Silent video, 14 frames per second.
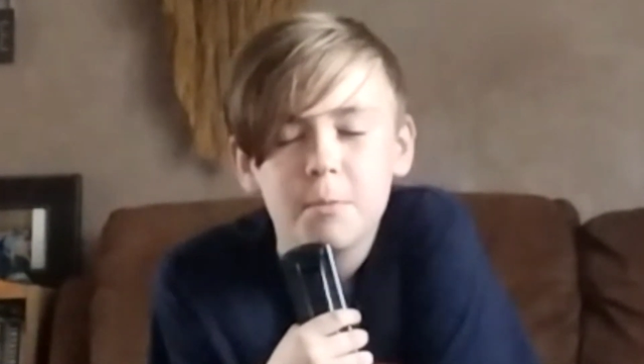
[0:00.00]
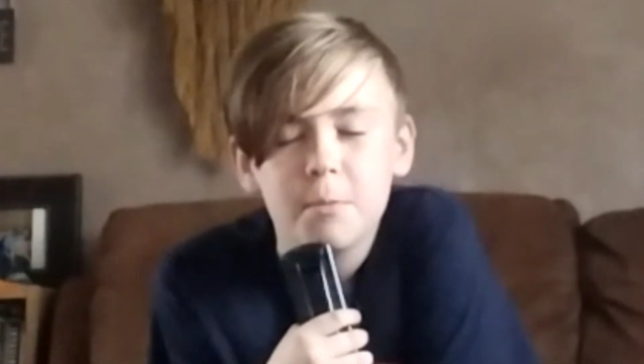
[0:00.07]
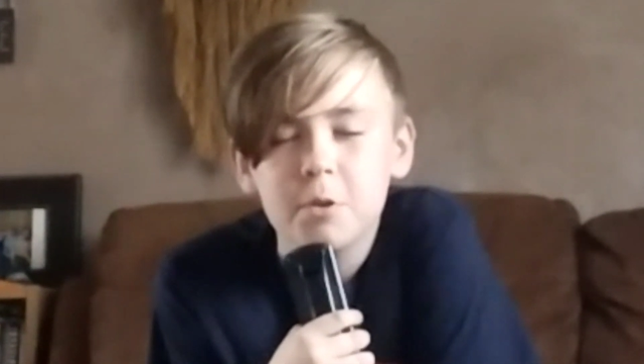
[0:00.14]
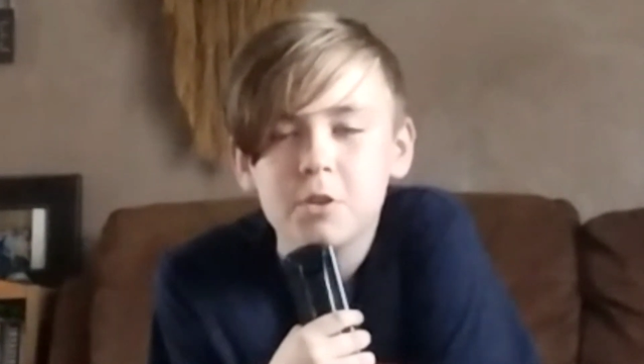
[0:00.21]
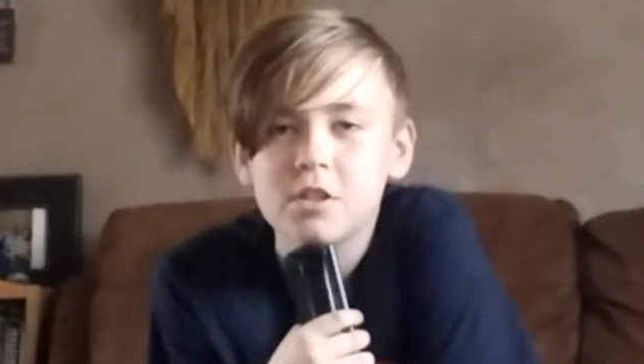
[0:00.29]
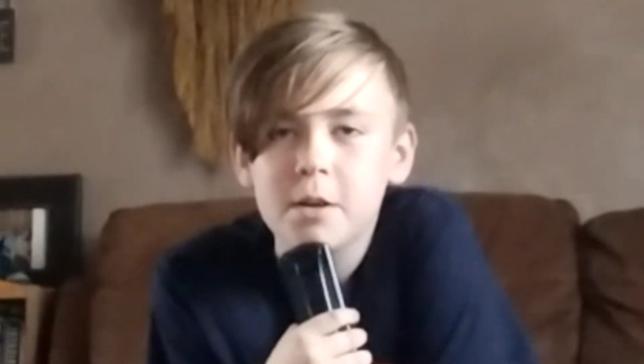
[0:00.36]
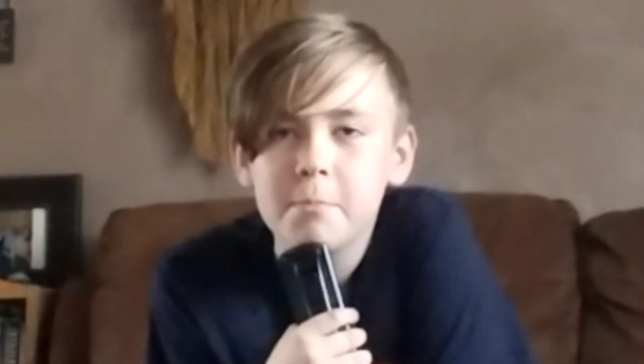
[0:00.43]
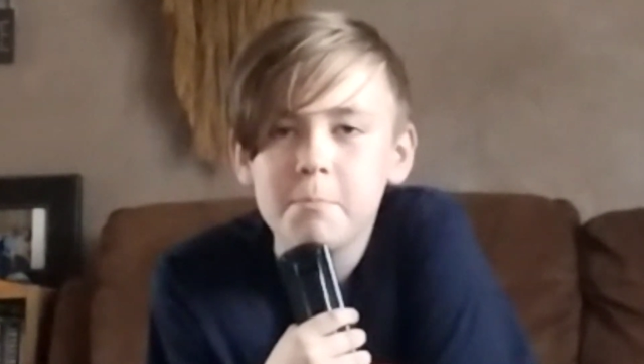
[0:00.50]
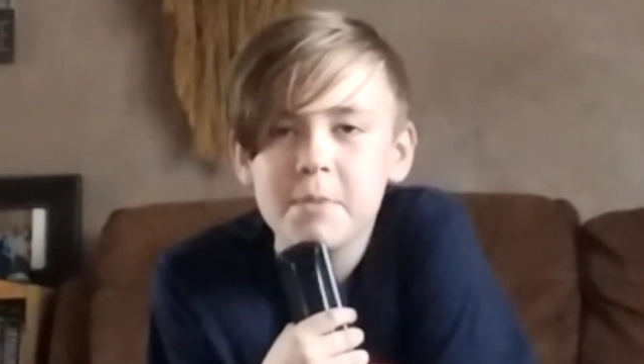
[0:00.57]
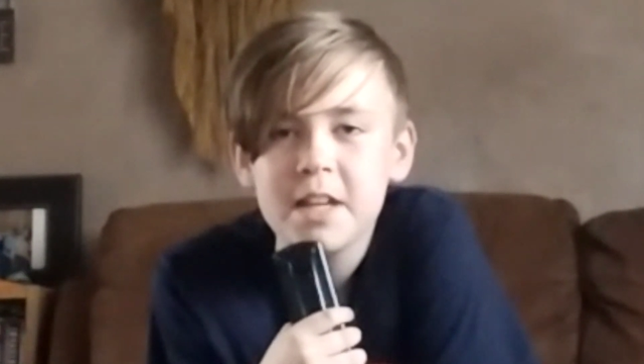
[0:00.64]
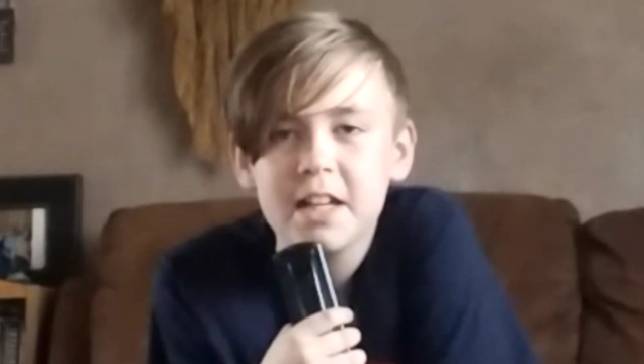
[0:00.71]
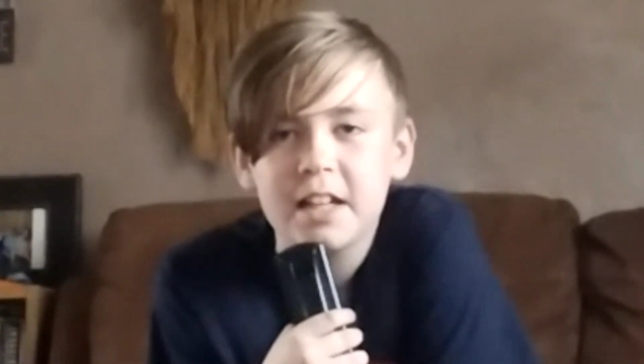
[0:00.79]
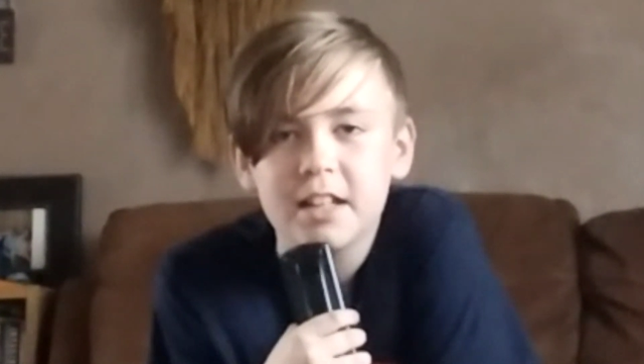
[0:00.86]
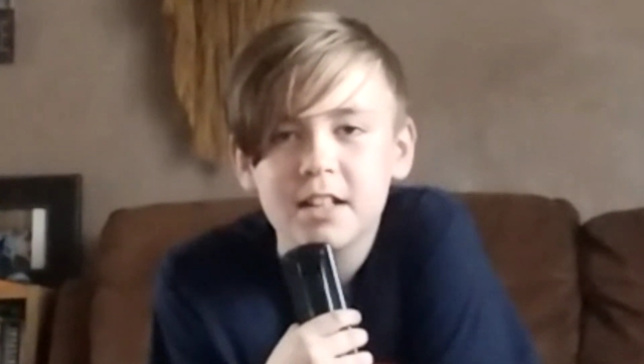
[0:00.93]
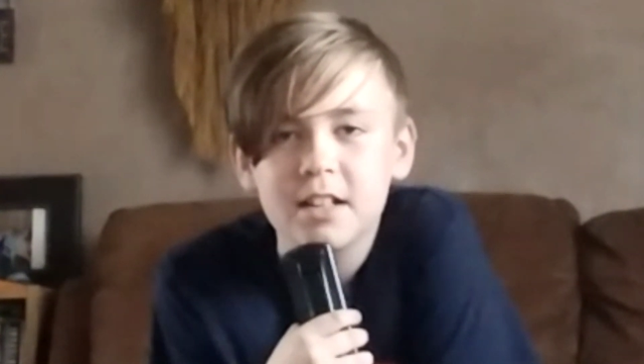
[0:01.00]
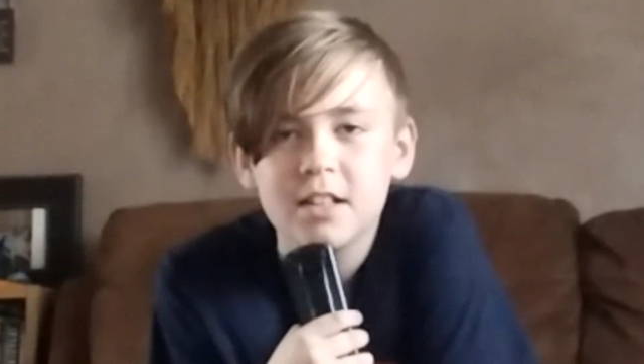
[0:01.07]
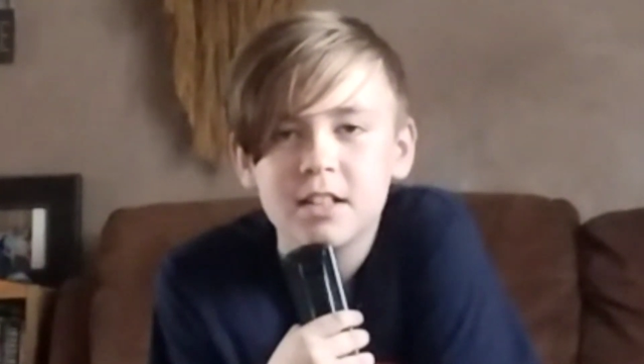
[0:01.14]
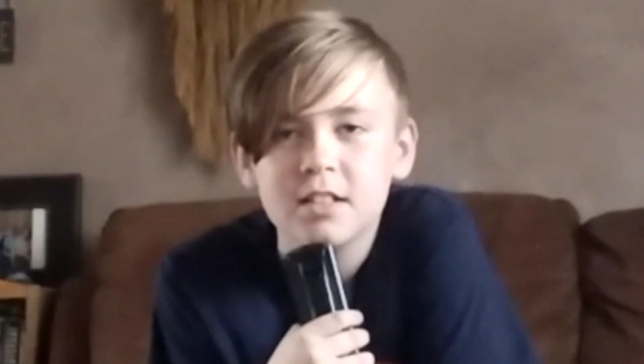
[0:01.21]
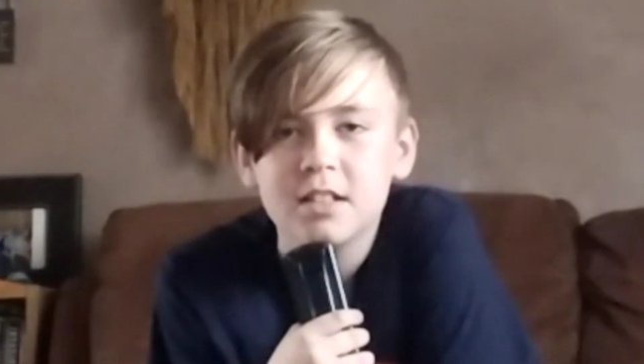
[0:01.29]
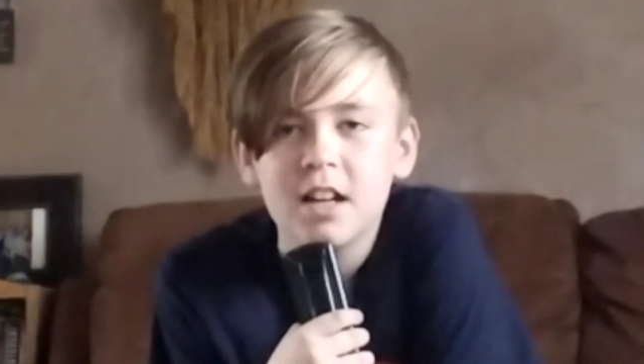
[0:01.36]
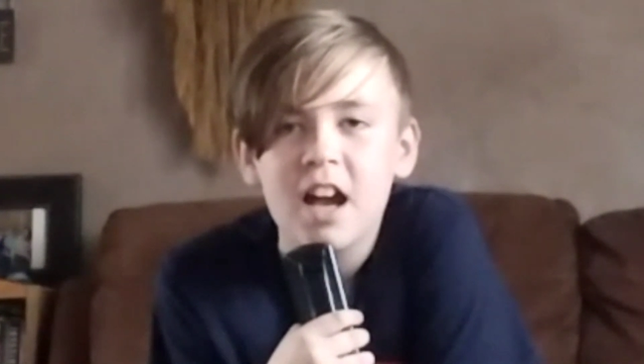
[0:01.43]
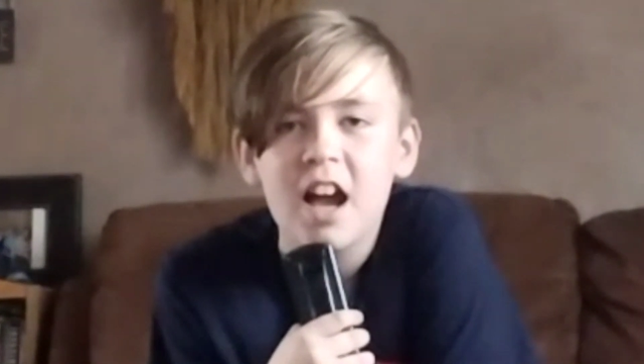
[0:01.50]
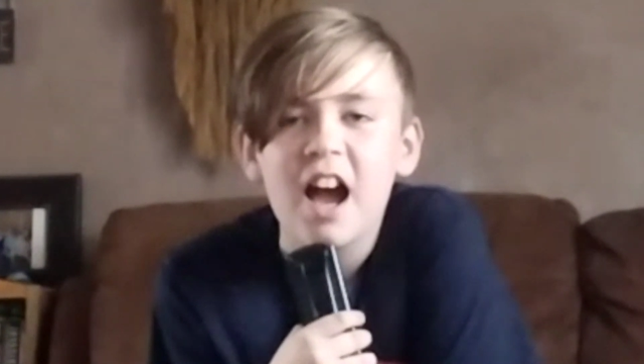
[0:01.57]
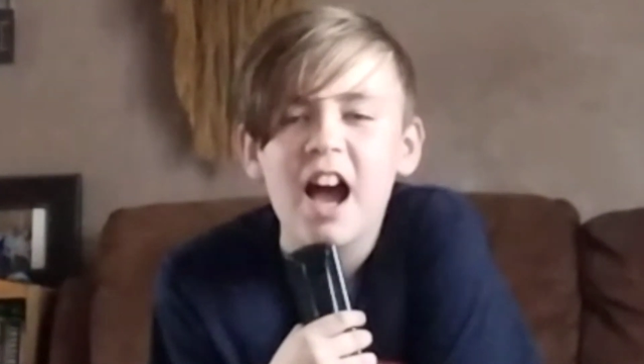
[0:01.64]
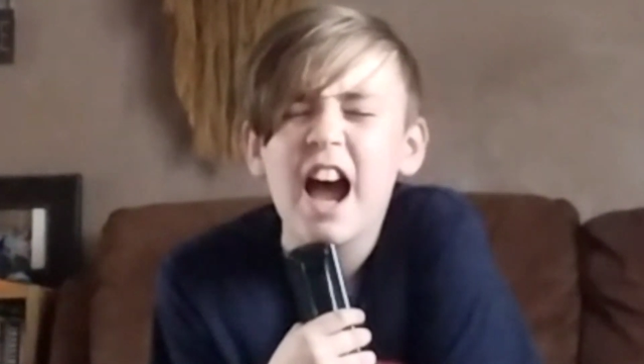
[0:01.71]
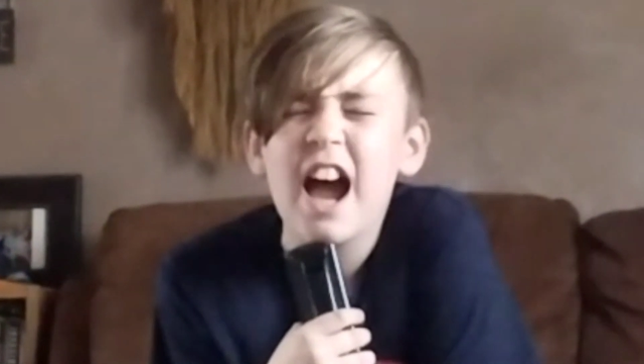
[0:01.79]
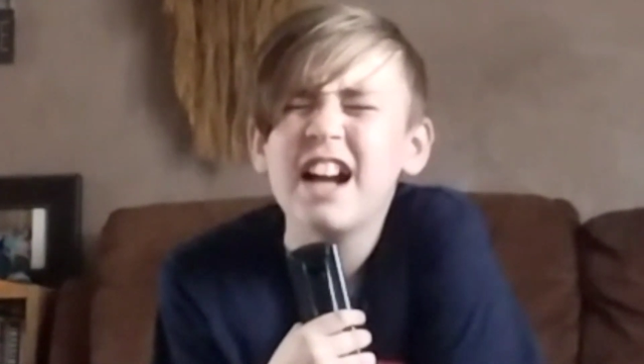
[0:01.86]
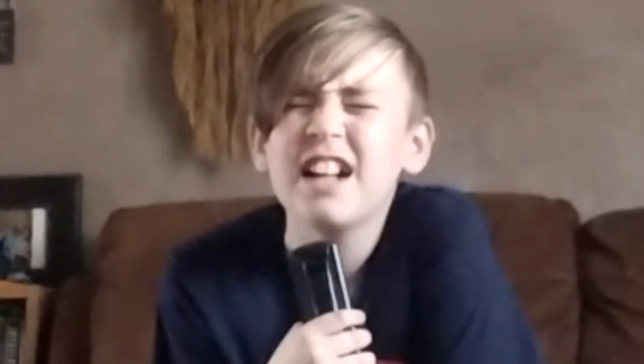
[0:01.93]
but to me,
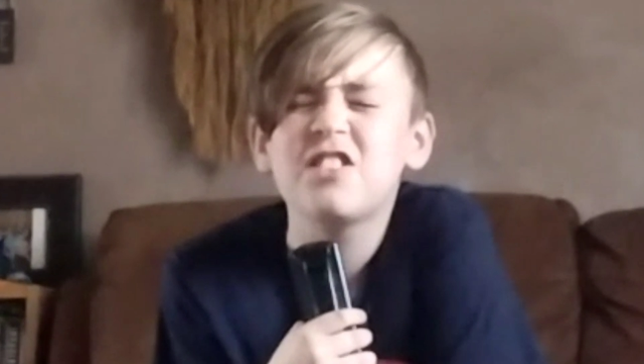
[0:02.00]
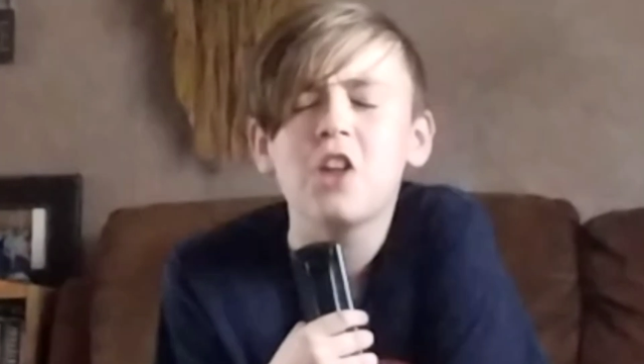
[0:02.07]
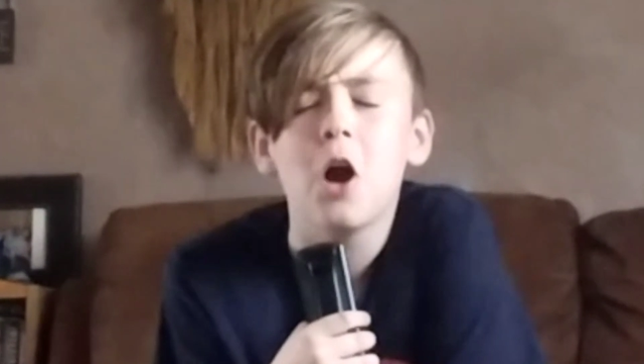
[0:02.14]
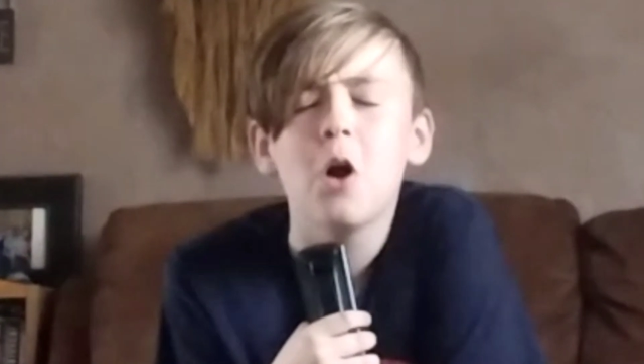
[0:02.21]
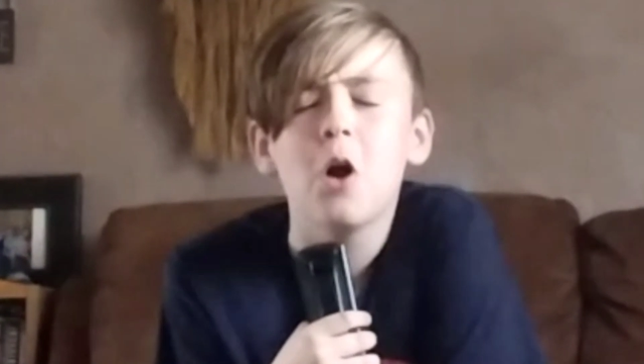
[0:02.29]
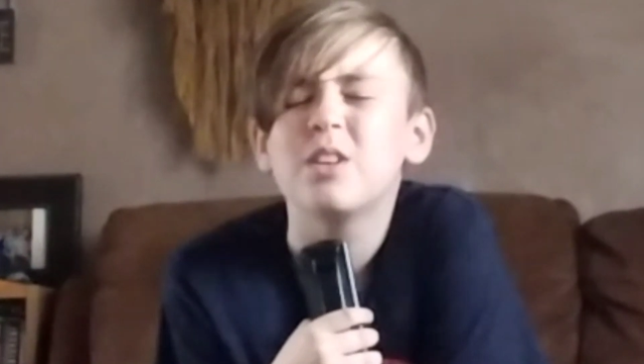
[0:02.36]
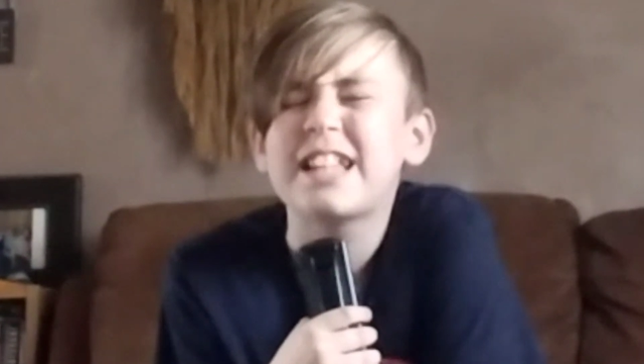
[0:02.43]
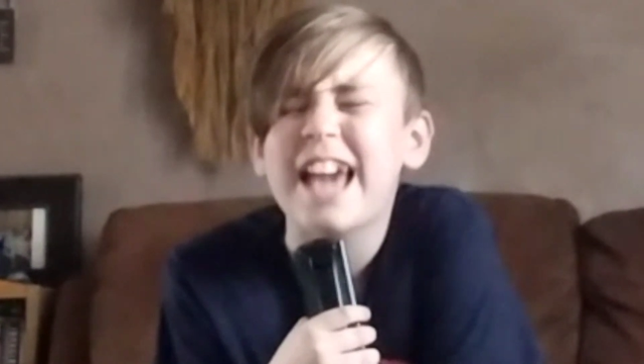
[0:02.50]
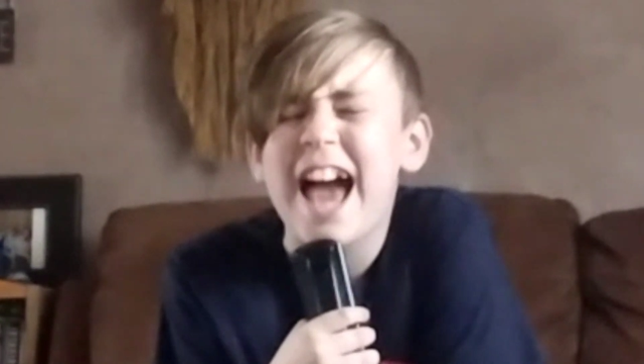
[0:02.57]
I don't